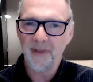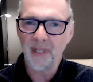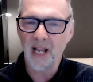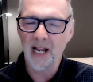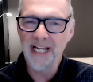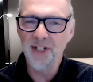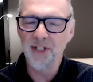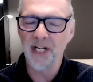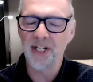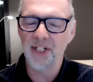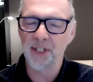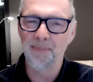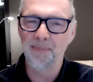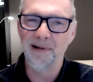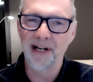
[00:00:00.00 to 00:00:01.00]
into
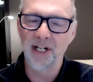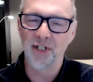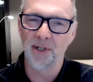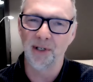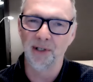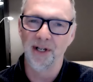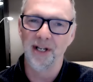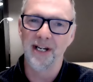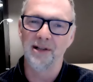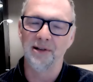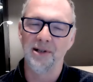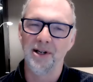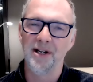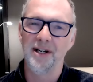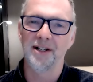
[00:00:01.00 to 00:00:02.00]
experiential learning,
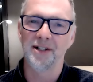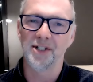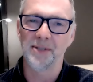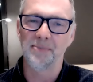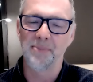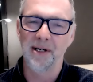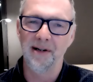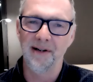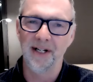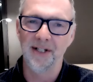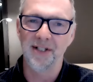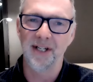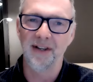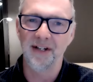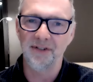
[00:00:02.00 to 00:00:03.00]
learning
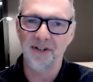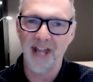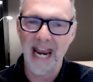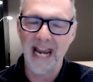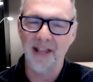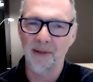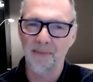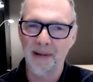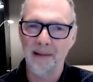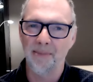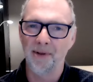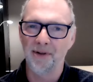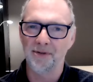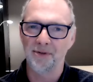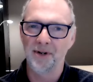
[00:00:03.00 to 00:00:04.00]
experience, and then take the
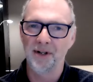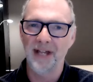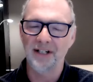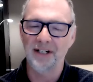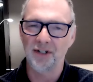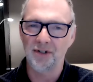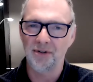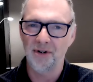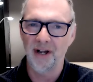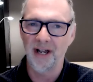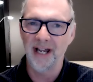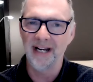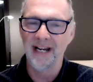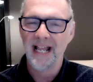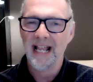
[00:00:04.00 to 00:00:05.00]
people through that to
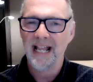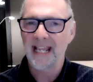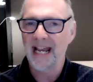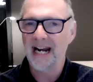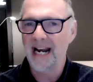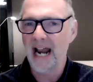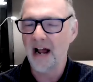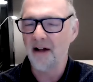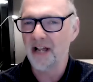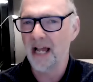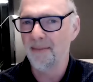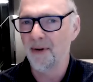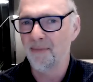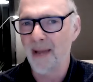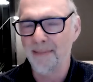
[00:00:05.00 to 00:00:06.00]
try and get an
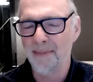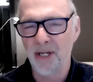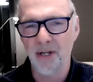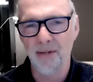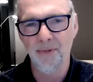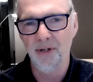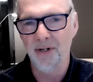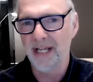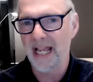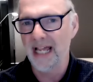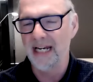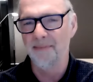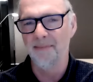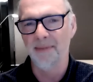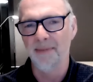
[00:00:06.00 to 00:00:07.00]
outcome of maybe
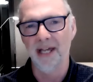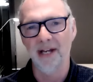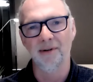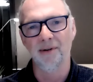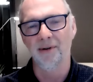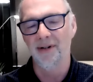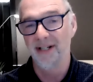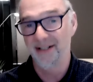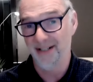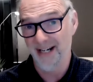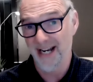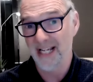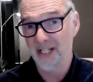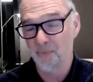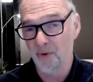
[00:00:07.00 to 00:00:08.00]
communicating better or in
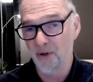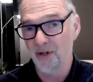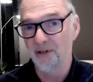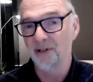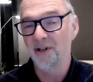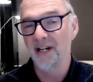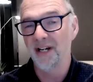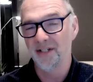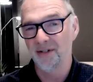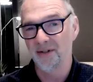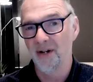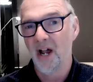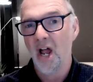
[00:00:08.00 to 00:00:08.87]
today's world, learning to